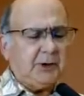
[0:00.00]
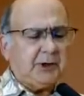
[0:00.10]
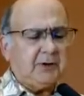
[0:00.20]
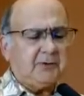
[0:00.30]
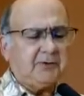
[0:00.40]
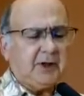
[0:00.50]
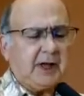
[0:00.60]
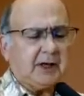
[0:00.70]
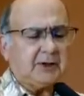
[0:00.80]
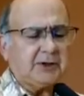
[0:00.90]
we give
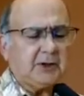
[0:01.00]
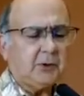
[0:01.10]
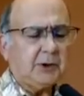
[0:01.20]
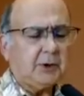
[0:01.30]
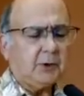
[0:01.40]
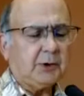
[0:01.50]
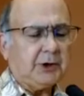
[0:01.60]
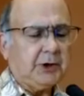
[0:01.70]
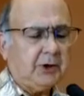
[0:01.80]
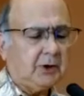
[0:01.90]
thanks that we weren't
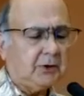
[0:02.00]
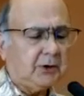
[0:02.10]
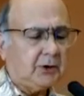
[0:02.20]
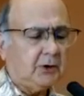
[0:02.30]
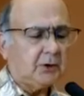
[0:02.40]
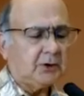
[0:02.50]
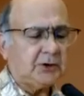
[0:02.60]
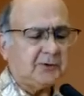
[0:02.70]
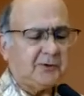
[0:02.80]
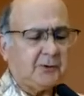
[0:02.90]
here the years
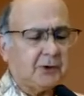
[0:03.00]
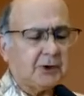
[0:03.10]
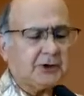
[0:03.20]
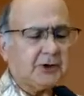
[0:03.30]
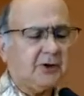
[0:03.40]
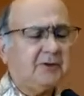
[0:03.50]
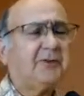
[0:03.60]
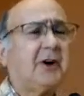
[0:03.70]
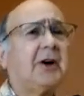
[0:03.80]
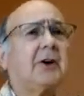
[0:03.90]
the forest on
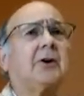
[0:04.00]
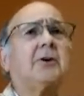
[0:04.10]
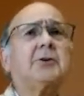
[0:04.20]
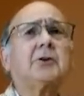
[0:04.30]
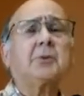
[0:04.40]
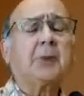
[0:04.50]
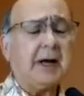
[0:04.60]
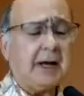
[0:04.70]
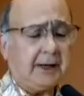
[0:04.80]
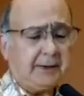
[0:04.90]
fire took
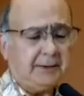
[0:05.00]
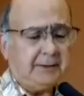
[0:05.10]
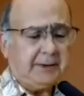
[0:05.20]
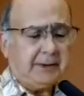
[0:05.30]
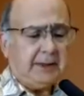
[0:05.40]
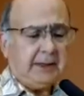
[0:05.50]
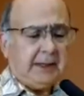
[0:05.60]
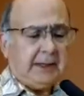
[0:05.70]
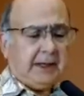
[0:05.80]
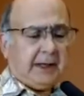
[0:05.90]
back.
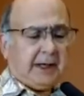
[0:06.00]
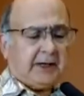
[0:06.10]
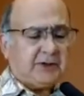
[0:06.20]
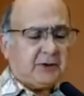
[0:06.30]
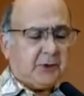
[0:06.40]
As the